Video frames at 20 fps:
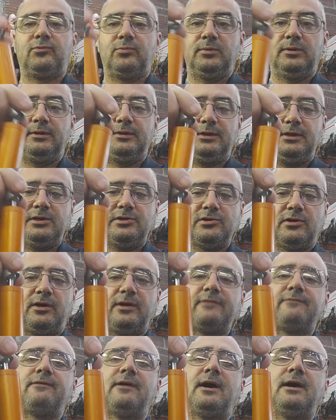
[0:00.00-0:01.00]
when the Johnny
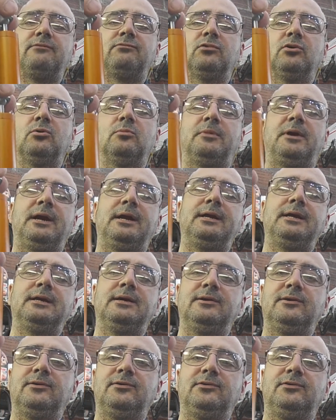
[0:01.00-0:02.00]
5 robot
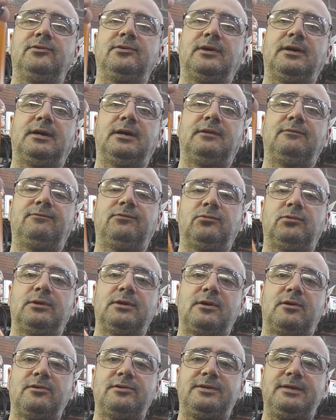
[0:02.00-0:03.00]
is fully
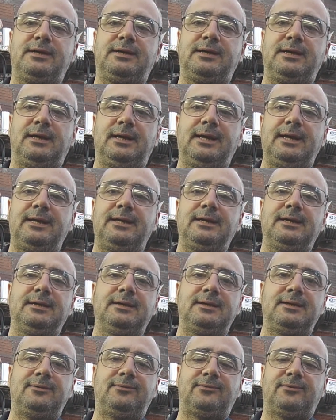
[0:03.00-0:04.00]
articulating and
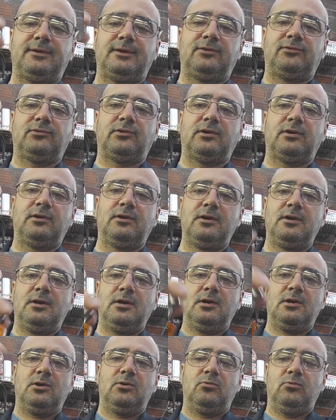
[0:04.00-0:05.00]
these things are
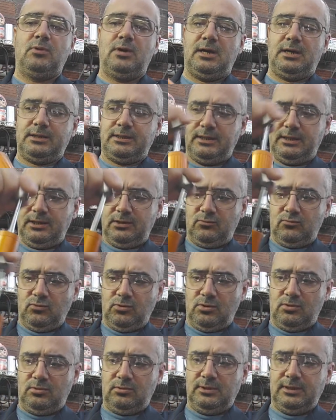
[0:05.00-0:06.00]
rocking and
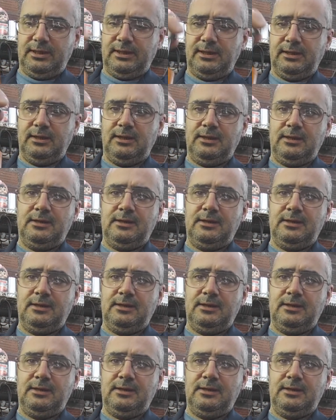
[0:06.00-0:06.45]
rolling,